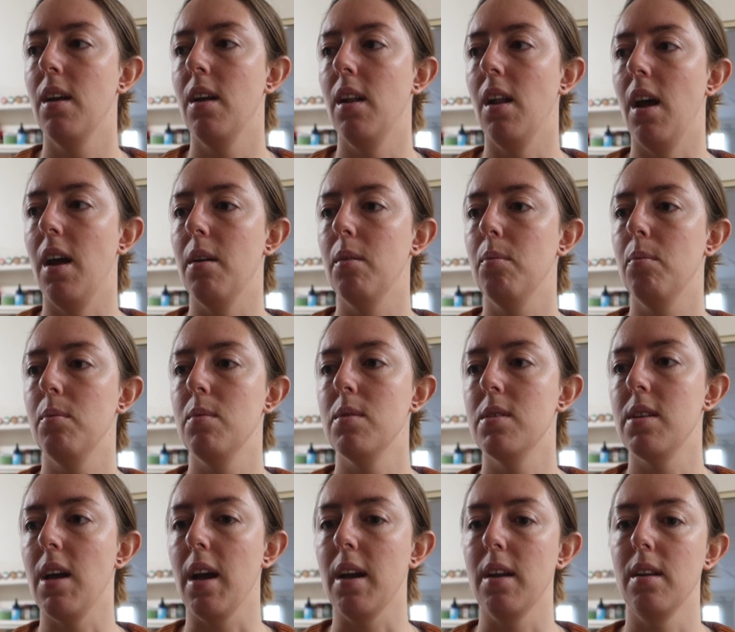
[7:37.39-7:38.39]
Like
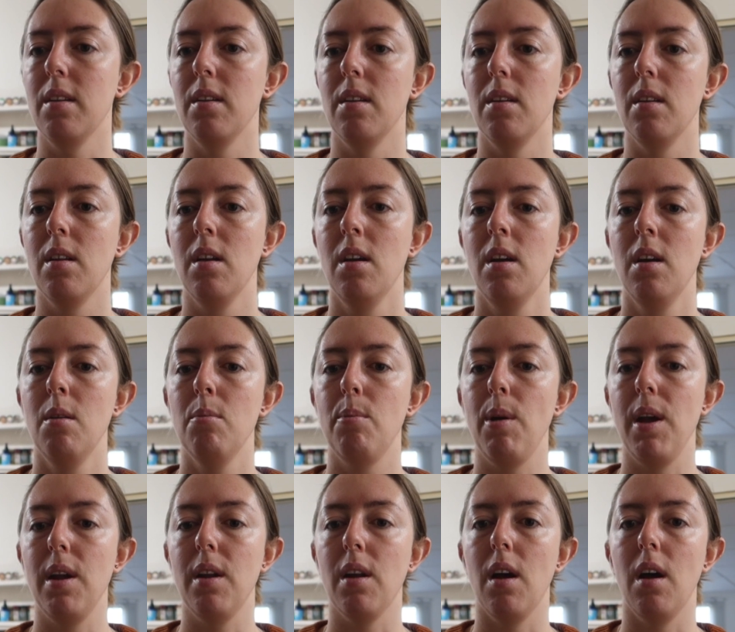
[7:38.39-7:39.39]
Zach and
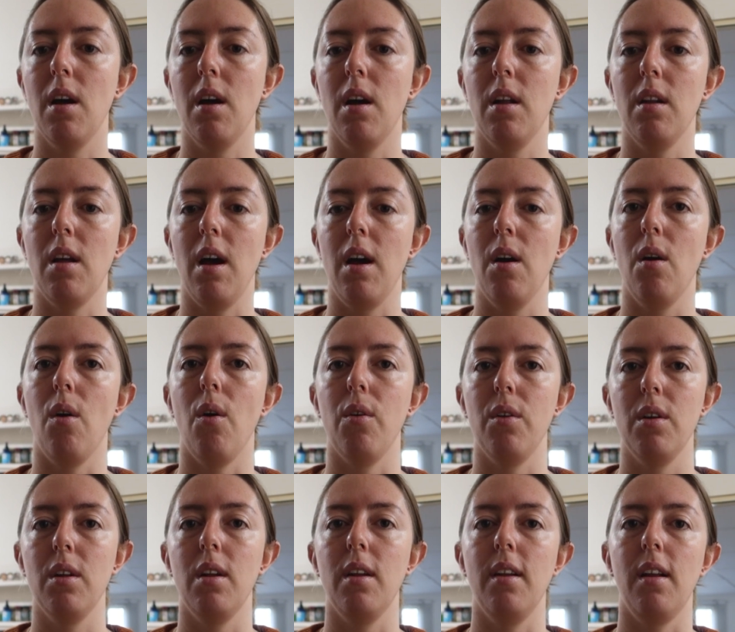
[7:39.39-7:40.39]
Peter are like
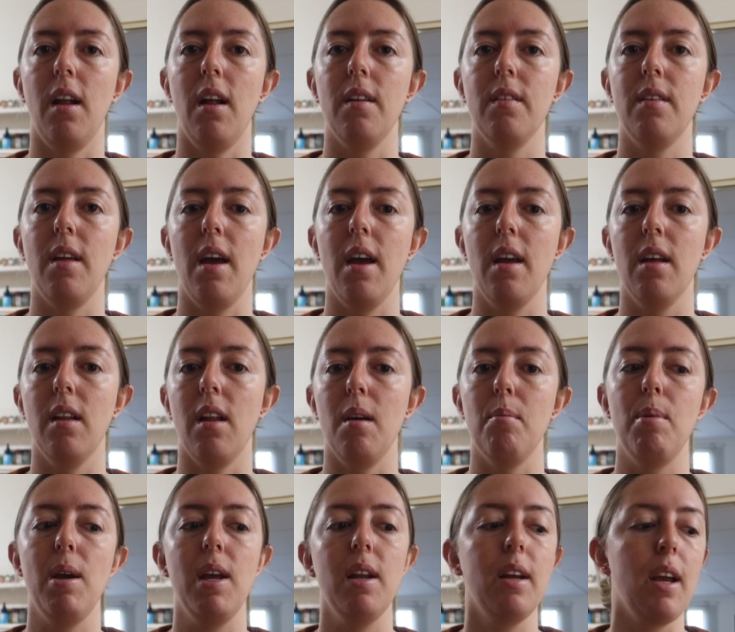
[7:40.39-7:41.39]
on it, and like they're
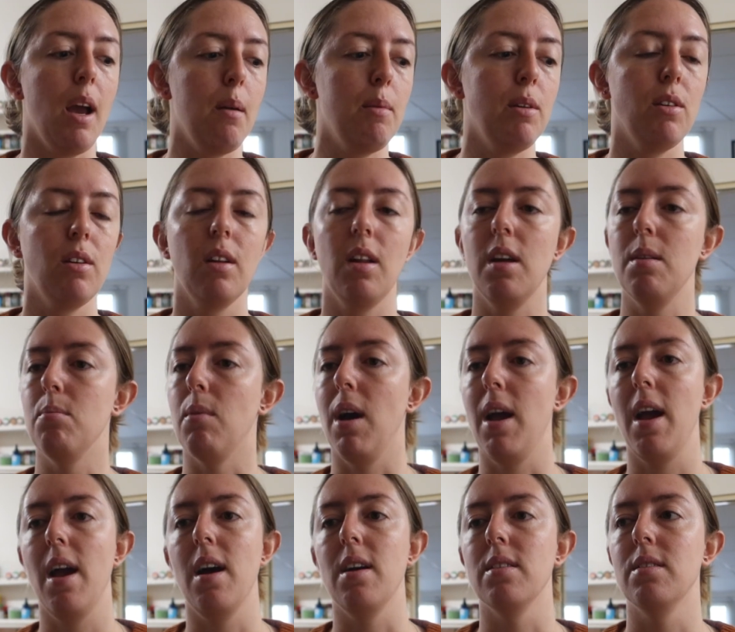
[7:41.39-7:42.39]
like, Peter came here and cleaned my
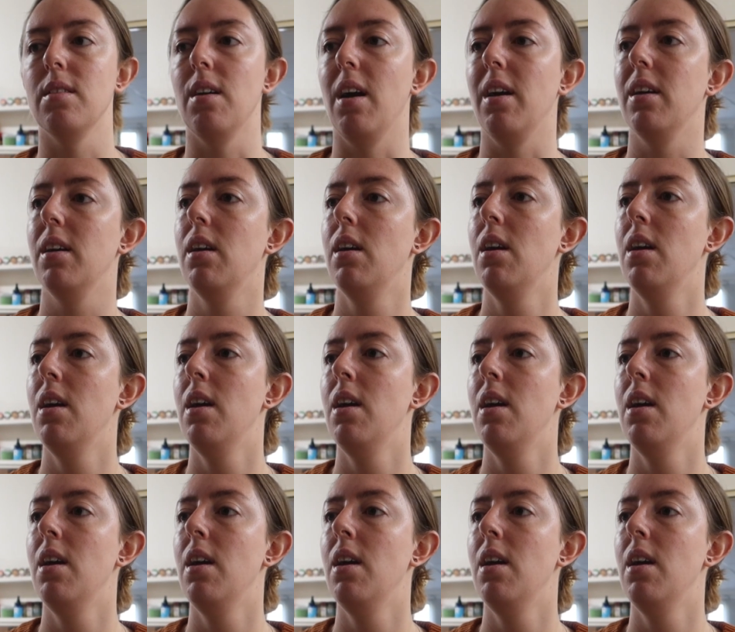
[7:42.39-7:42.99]
house, like